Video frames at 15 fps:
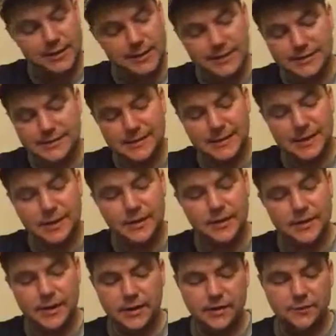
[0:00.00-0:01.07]
He's in out
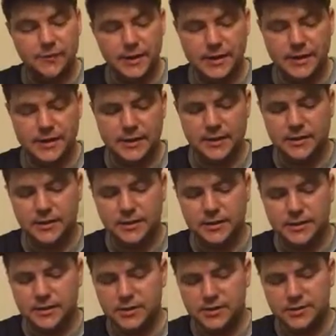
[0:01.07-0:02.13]
and out of Bag End,
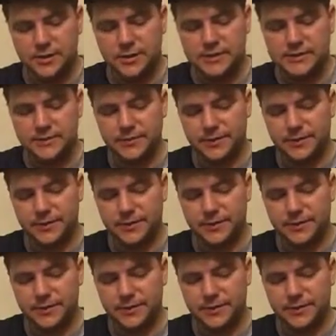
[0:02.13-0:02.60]
crazy